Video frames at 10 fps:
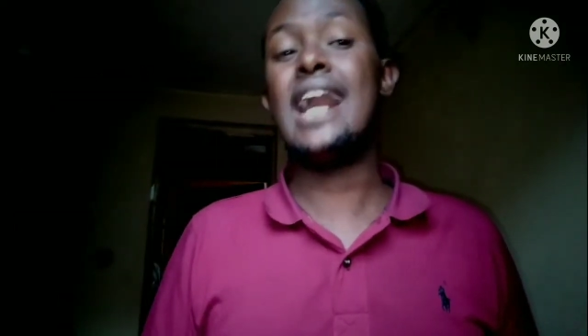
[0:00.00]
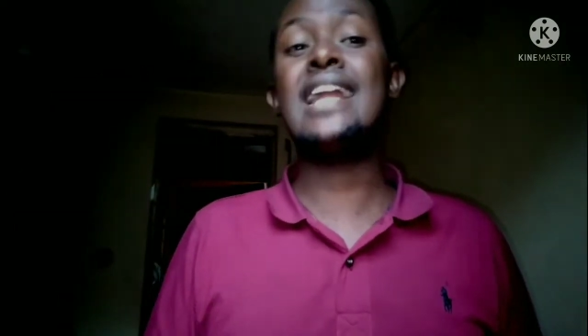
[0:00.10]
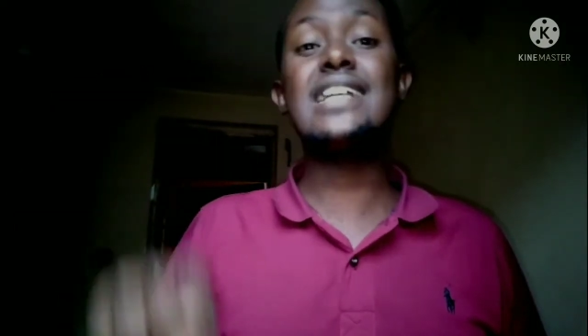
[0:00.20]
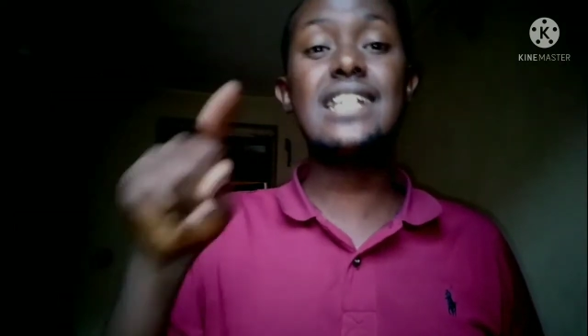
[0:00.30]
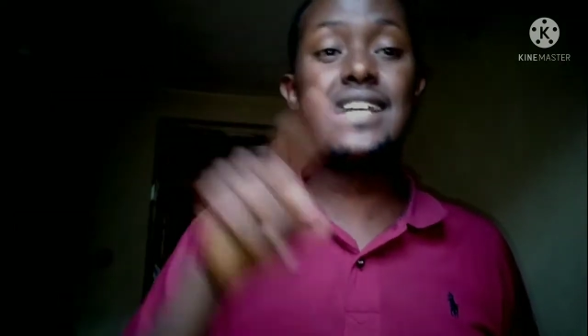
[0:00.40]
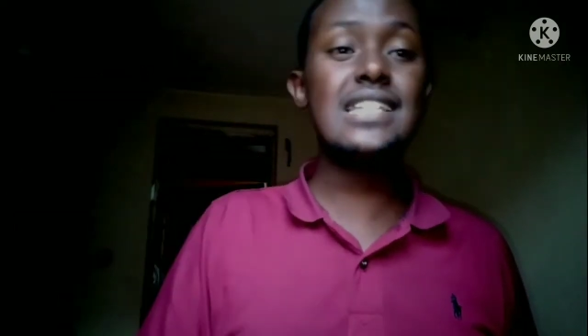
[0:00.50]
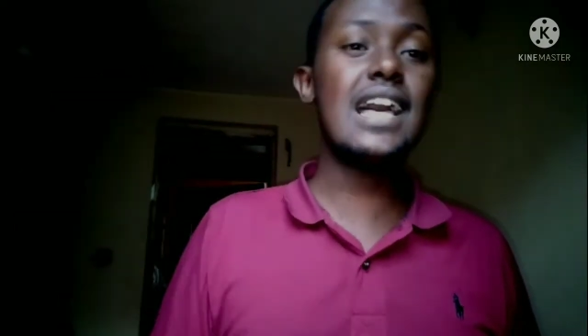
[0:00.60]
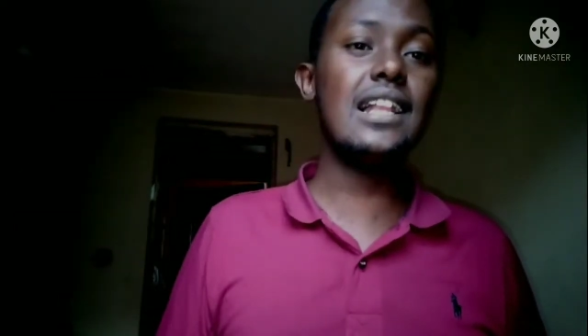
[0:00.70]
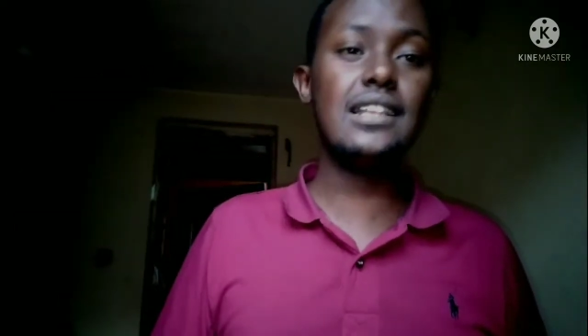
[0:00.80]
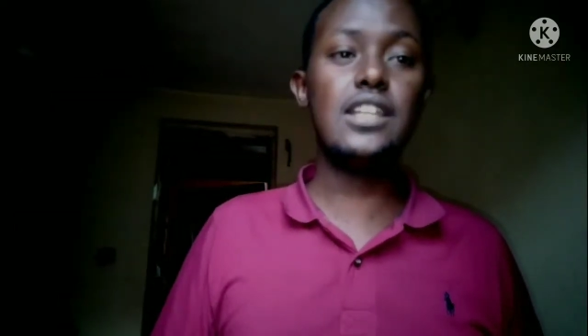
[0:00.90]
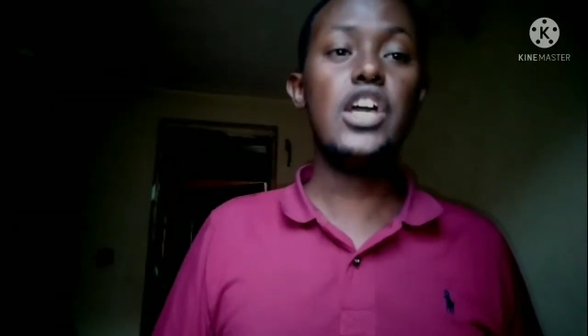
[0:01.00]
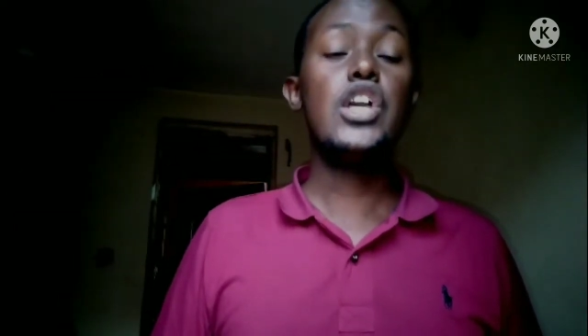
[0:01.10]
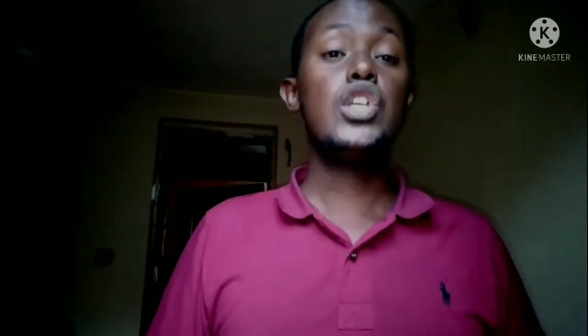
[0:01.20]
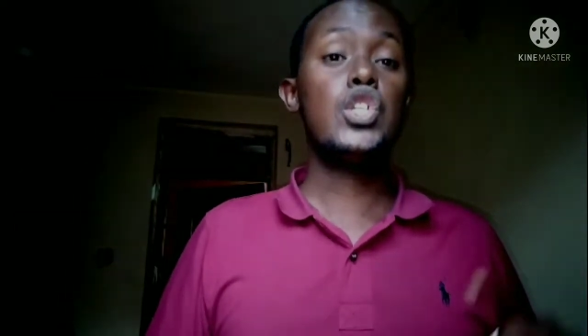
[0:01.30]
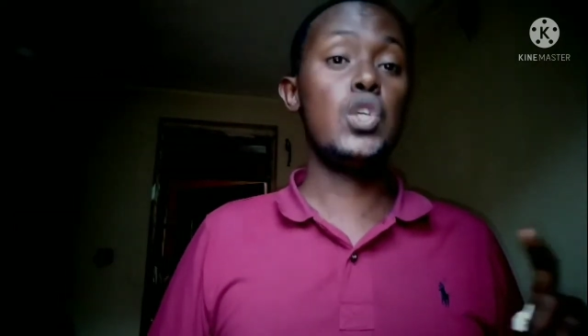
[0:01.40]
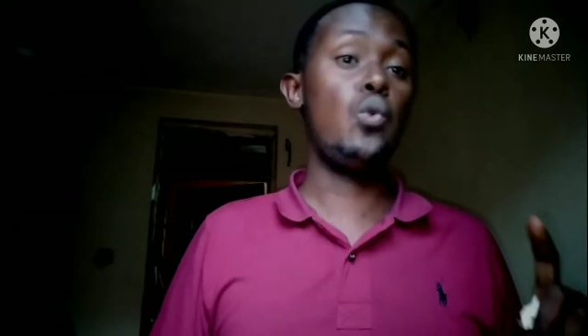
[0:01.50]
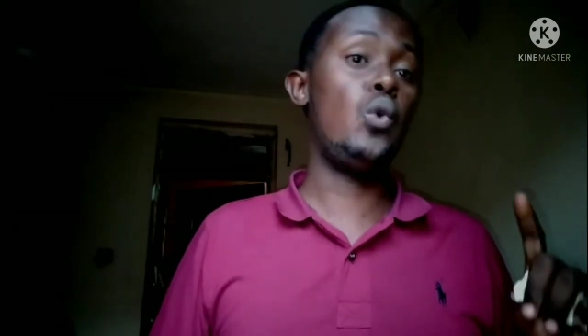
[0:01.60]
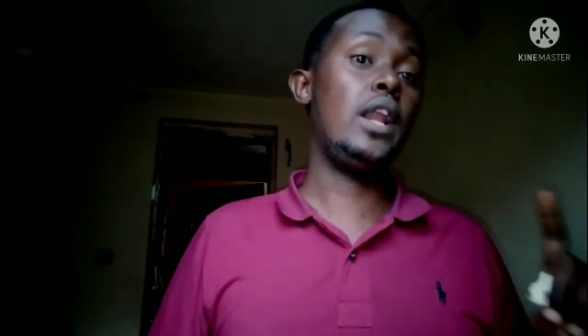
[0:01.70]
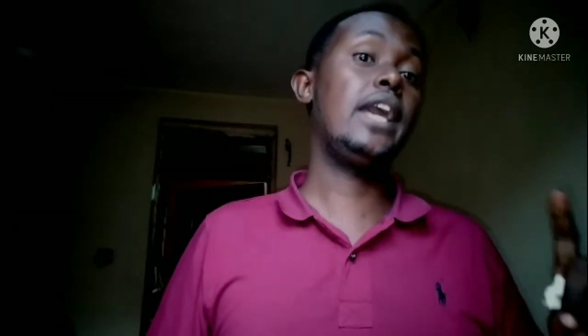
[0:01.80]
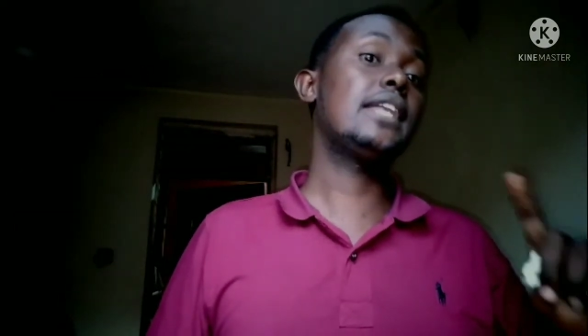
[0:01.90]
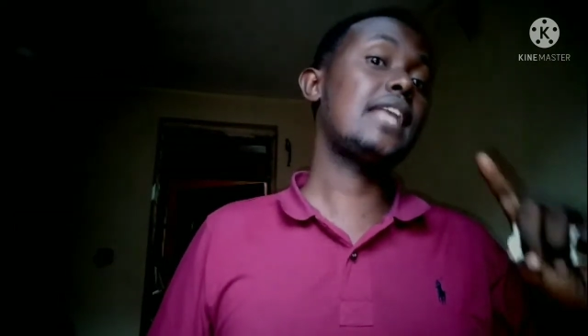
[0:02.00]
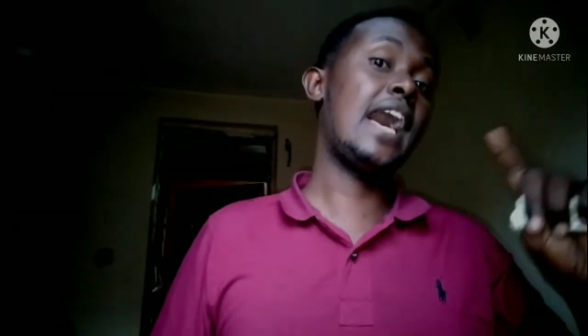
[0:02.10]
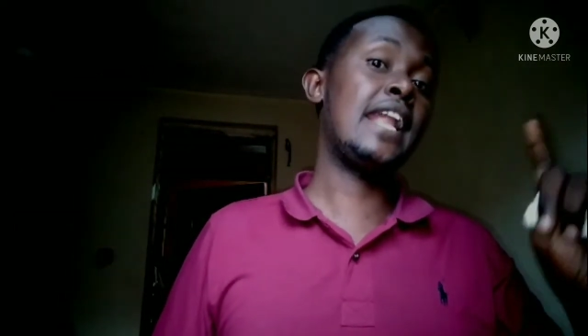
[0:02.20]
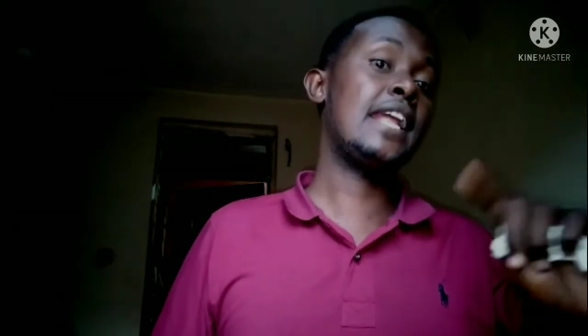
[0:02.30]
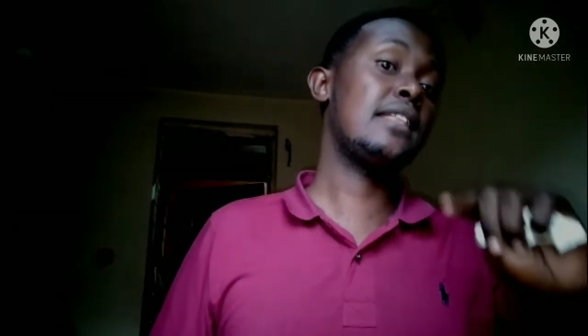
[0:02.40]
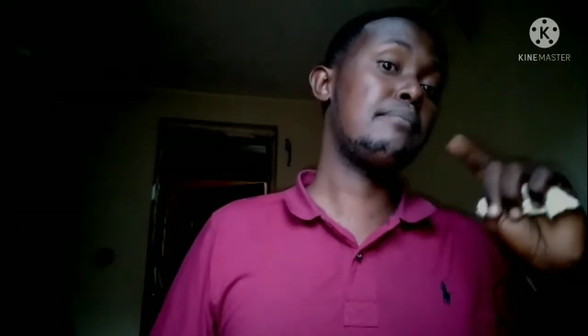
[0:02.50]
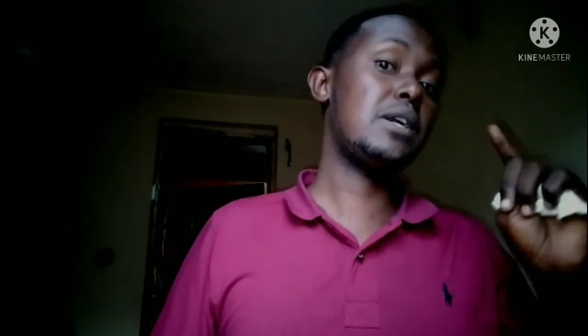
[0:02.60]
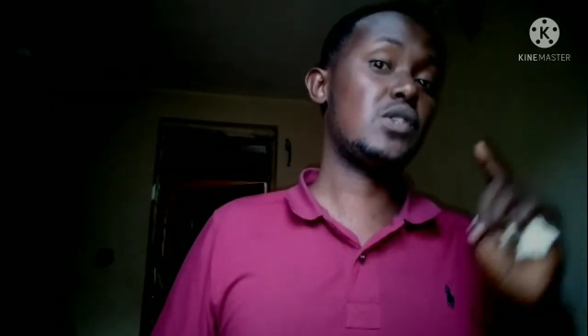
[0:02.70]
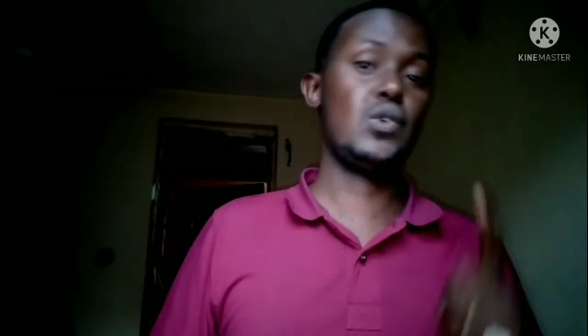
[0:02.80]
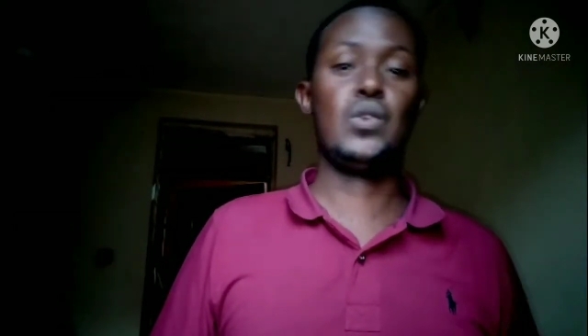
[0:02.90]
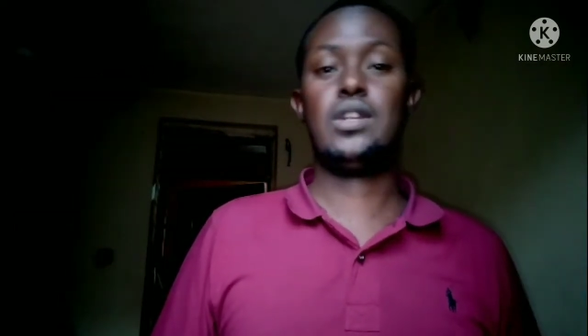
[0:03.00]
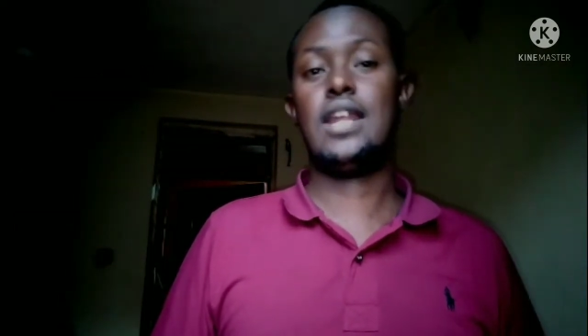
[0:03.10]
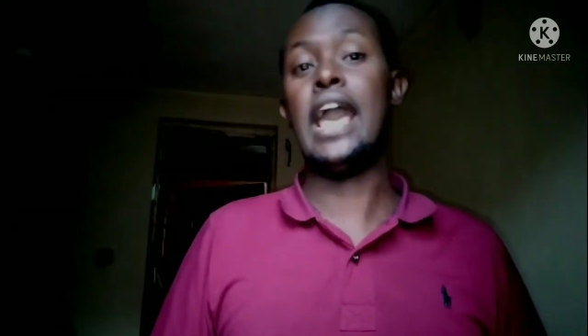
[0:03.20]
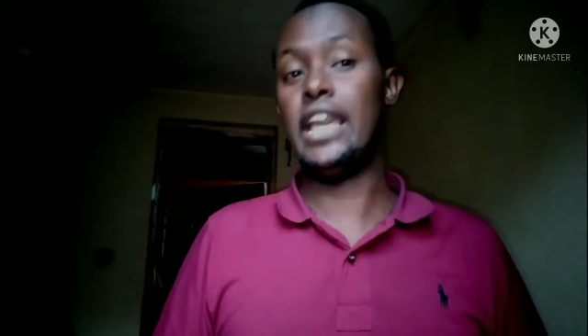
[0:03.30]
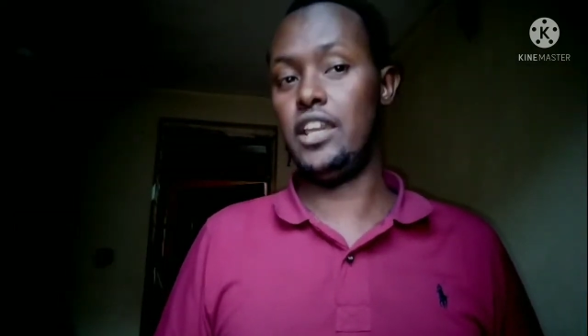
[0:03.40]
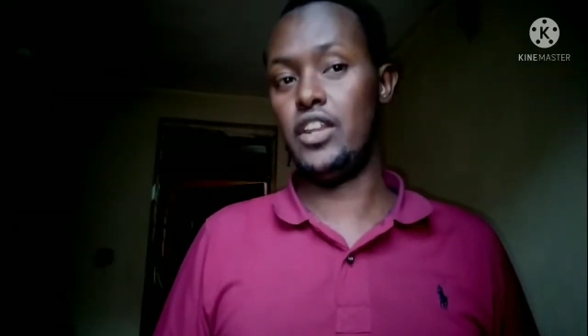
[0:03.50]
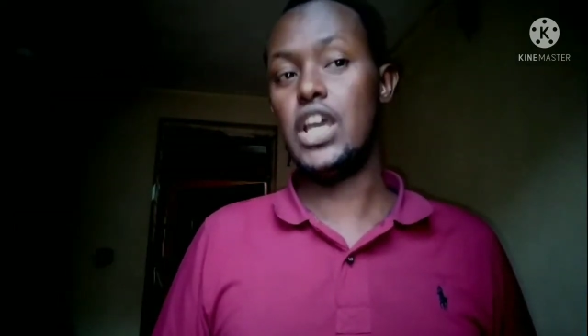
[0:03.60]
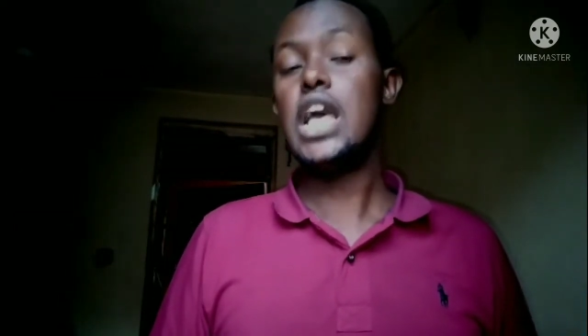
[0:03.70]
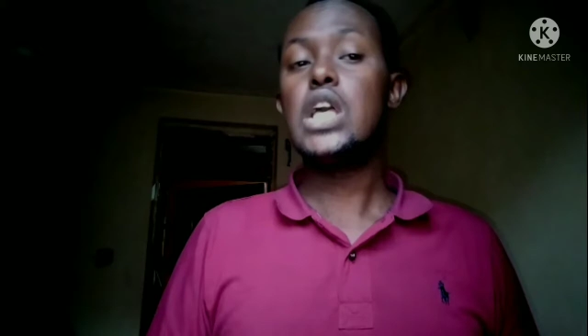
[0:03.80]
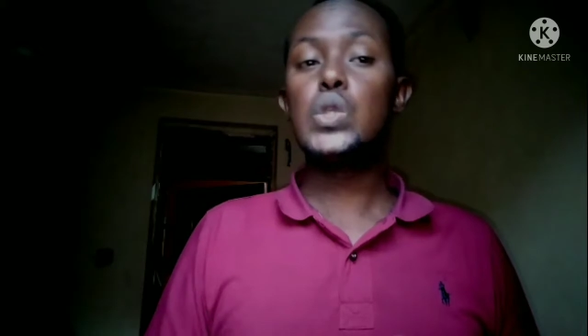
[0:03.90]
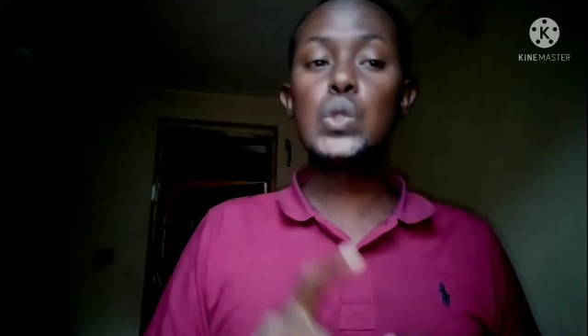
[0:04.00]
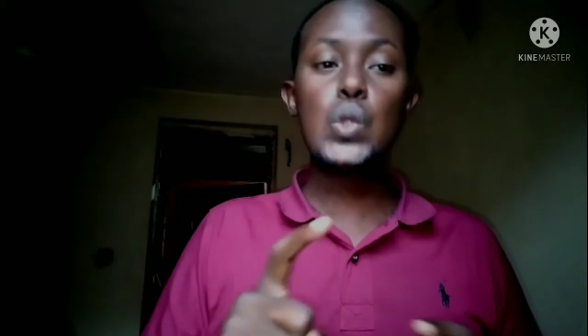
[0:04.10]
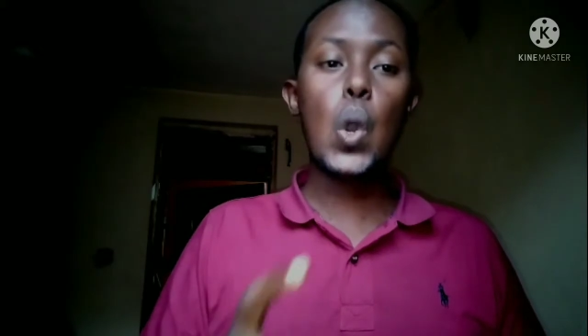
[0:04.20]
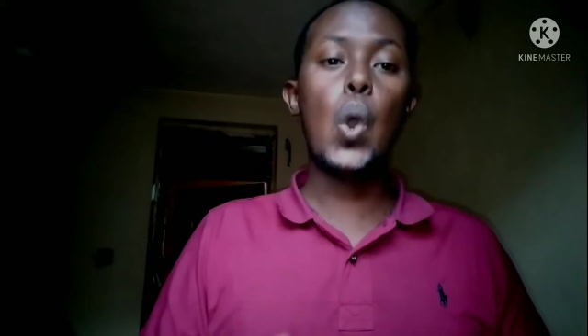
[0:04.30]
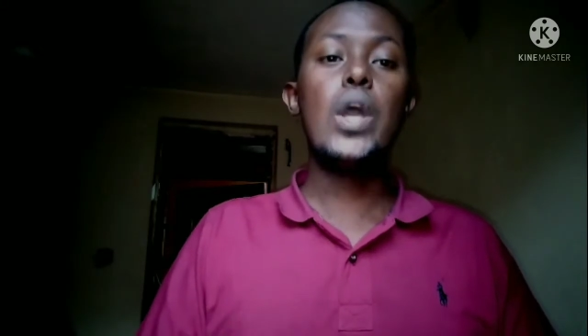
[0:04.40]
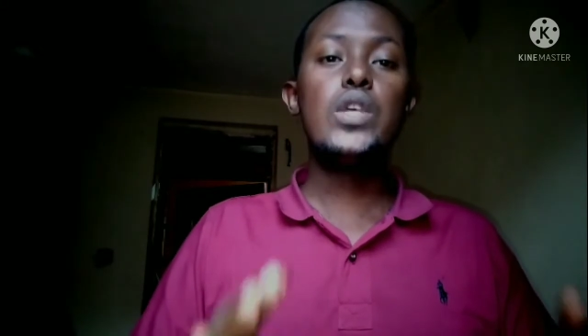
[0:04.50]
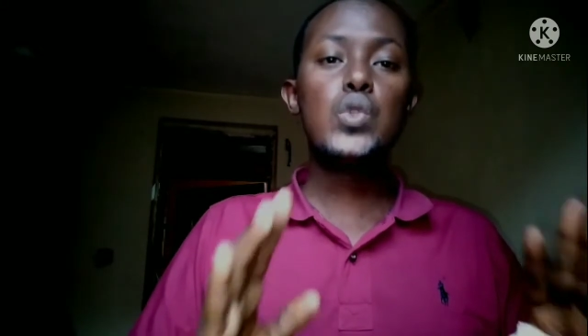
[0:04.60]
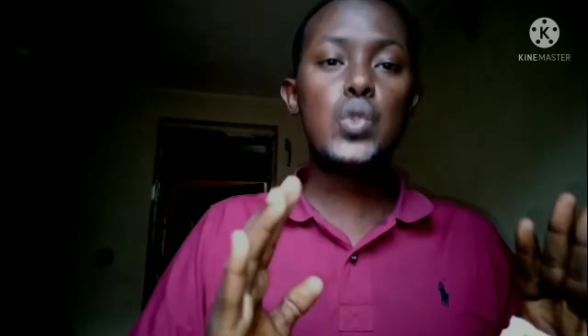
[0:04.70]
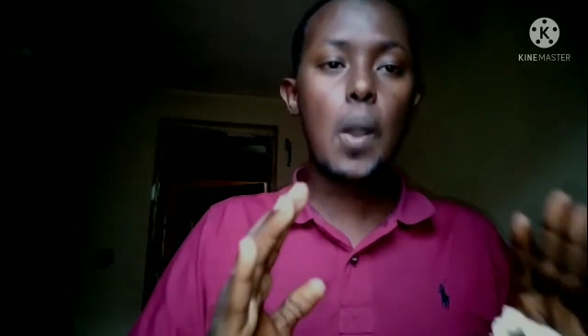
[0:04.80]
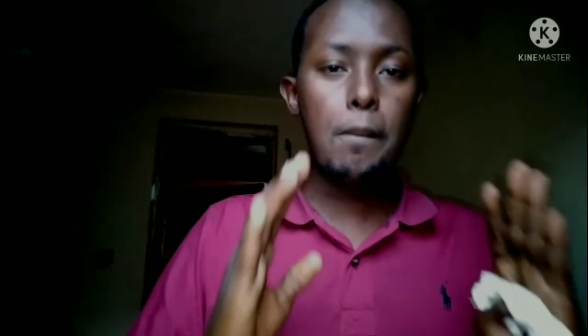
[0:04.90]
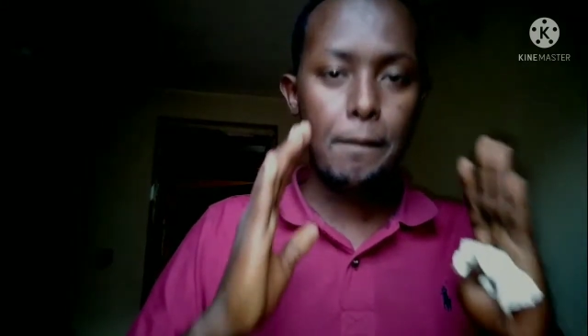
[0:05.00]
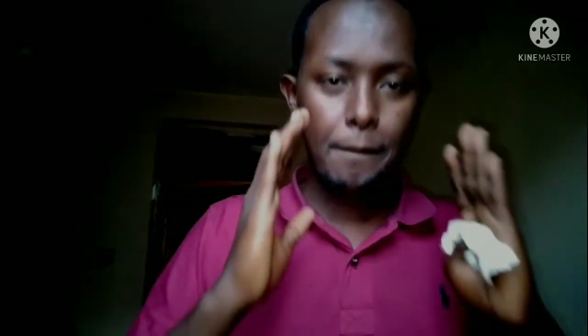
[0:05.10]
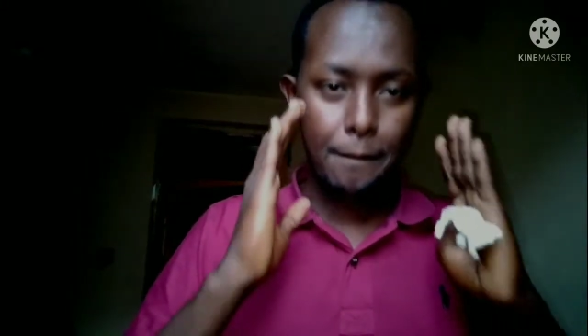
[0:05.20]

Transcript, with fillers: And as a result, she will get another person again. So stop